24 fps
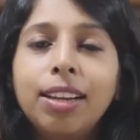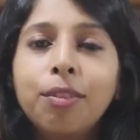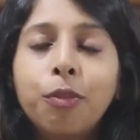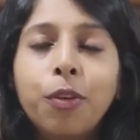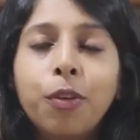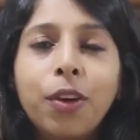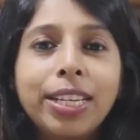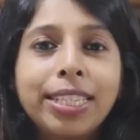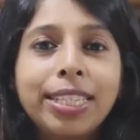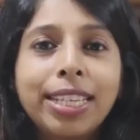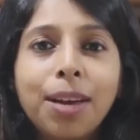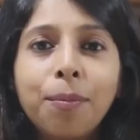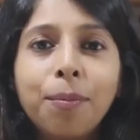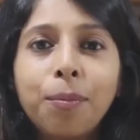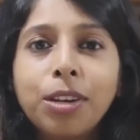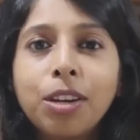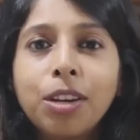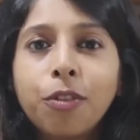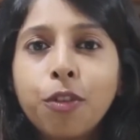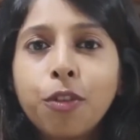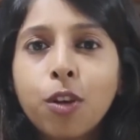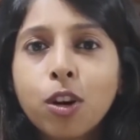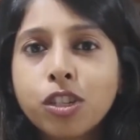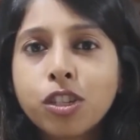For example,
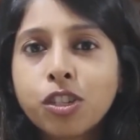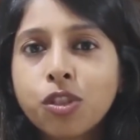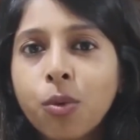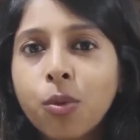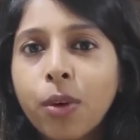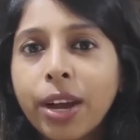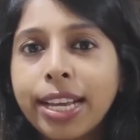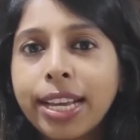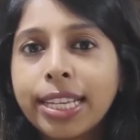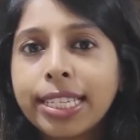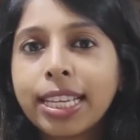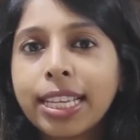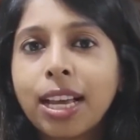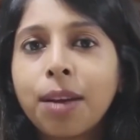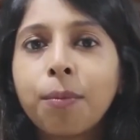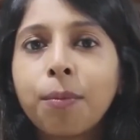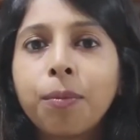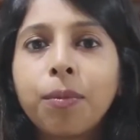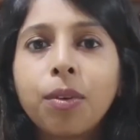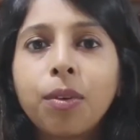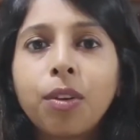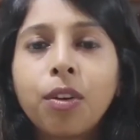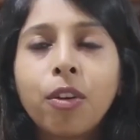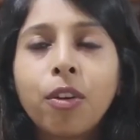if you're showing
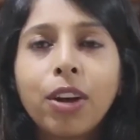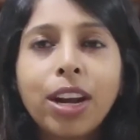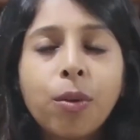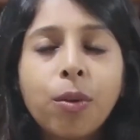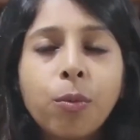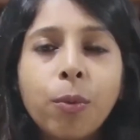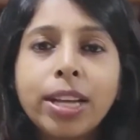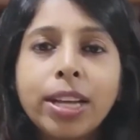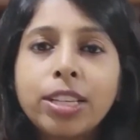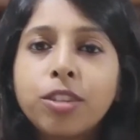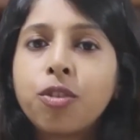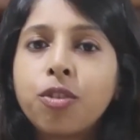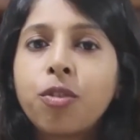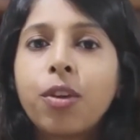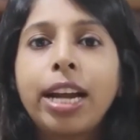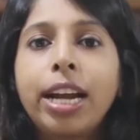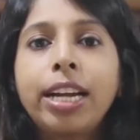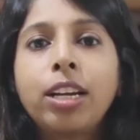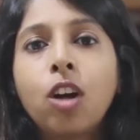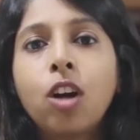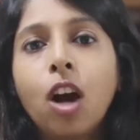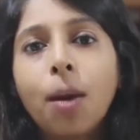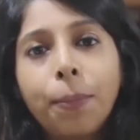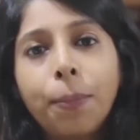some great ways to
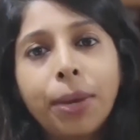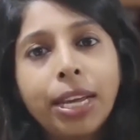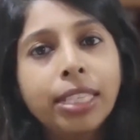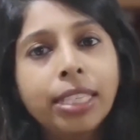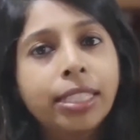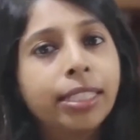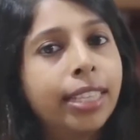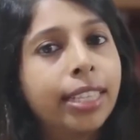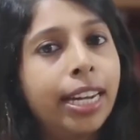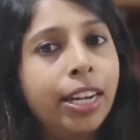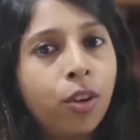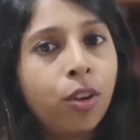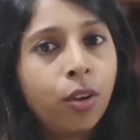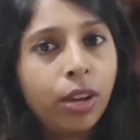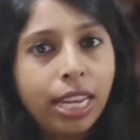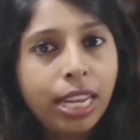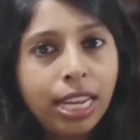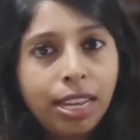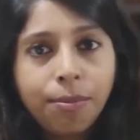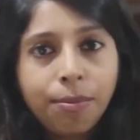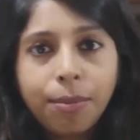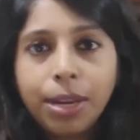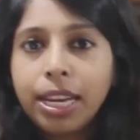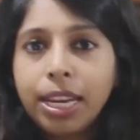write copy inside your
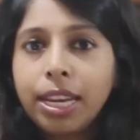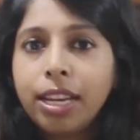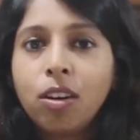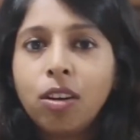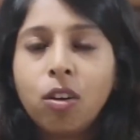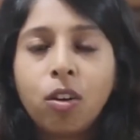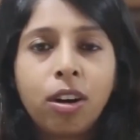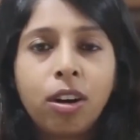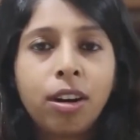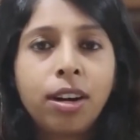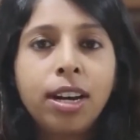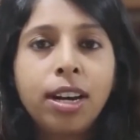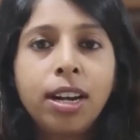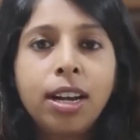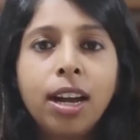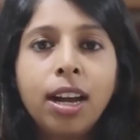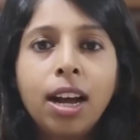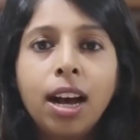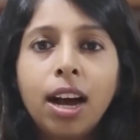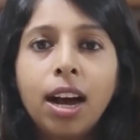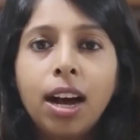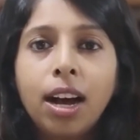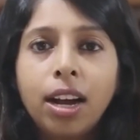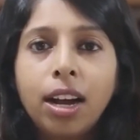email or
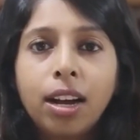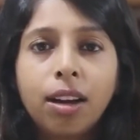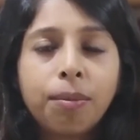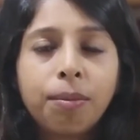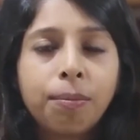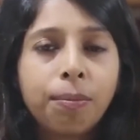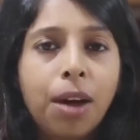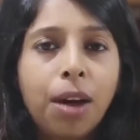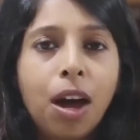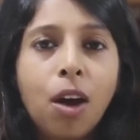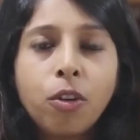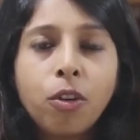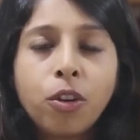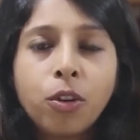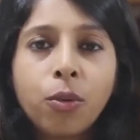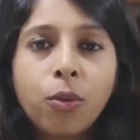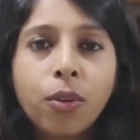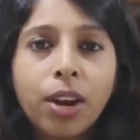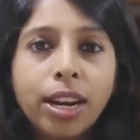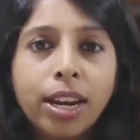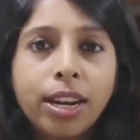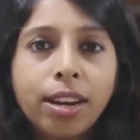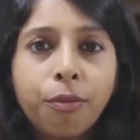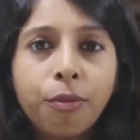uh, how to
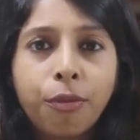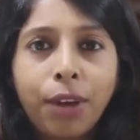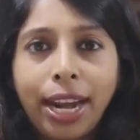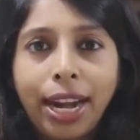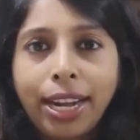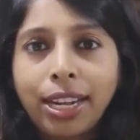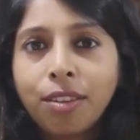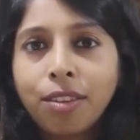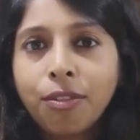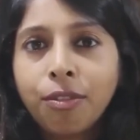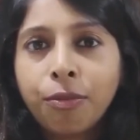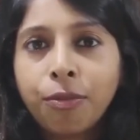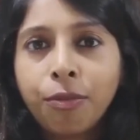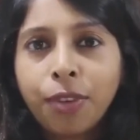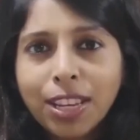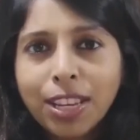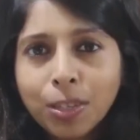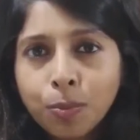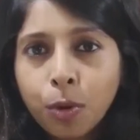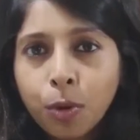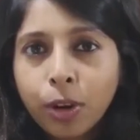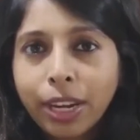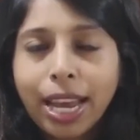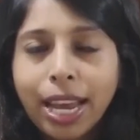run effective
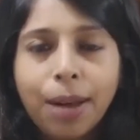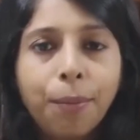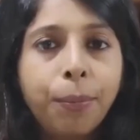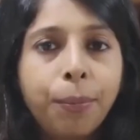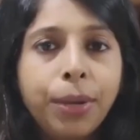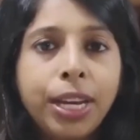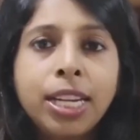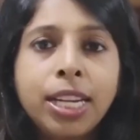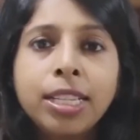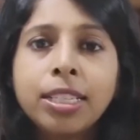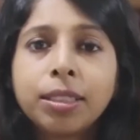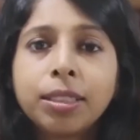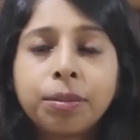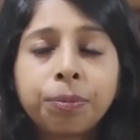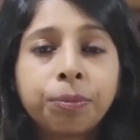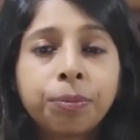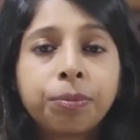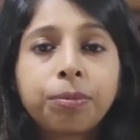Facebook campaigns,